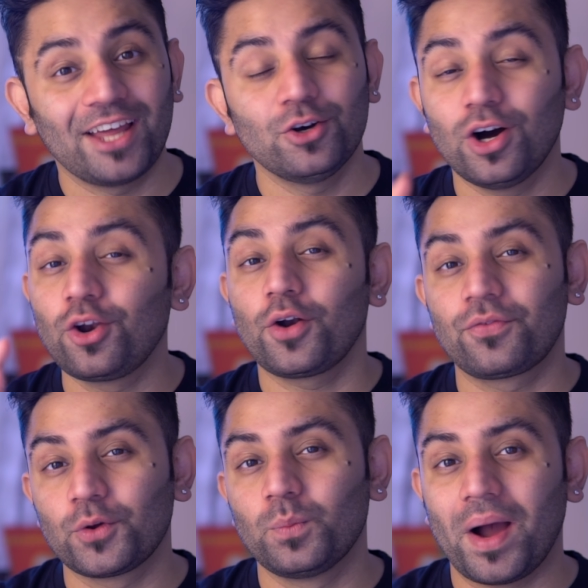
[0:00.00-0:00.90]
know a lot
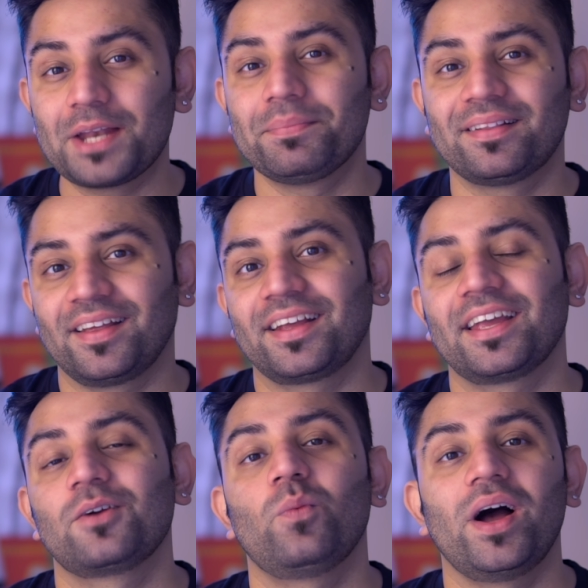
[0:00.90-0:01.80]
of you might be
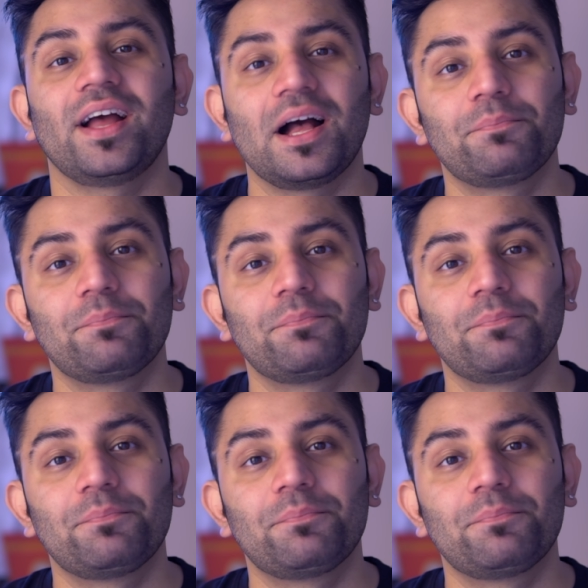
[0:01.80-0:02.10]
thinking why I